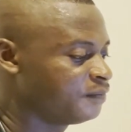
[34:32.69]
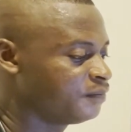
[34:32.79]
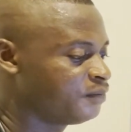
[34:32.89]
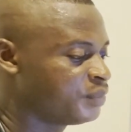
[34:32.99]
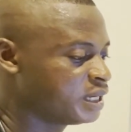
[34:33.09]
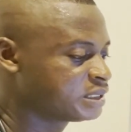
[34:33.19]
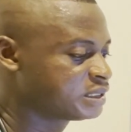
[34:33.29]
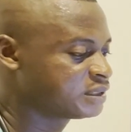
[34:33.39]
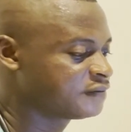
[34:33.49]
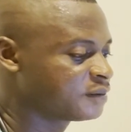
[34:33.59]

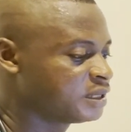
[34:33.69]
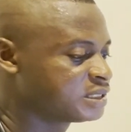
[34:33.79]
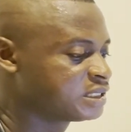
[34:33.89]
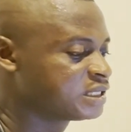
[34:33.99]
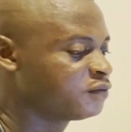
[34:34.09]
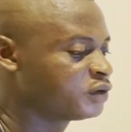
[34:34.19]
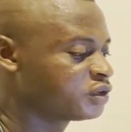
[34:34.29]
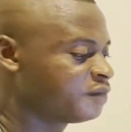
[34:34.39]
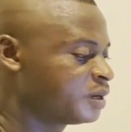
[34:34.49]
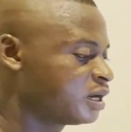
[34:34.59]
breast from the 16 weeks
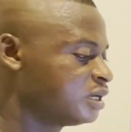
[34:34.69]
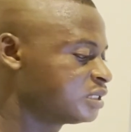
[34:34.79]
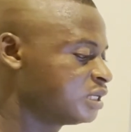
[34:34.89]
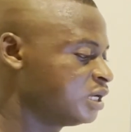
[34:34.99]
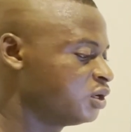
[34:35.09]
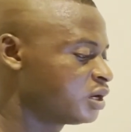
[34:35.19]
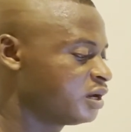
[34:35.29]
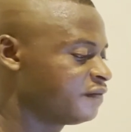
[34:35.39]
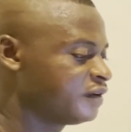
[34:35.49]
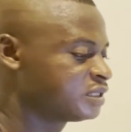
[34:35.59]
of pregnancy and during
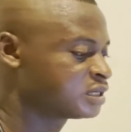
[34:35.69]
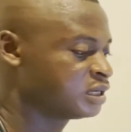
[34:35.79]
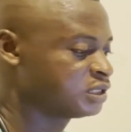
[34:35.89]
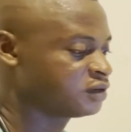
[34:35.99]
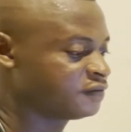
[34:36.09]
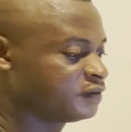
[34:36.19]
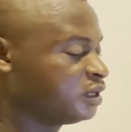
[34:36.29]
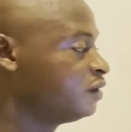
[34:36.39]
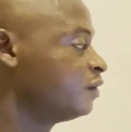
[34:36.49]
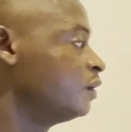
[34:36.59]
the first 3 days of
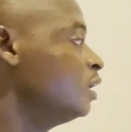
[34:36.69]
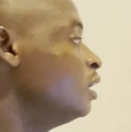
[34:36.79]
delivery.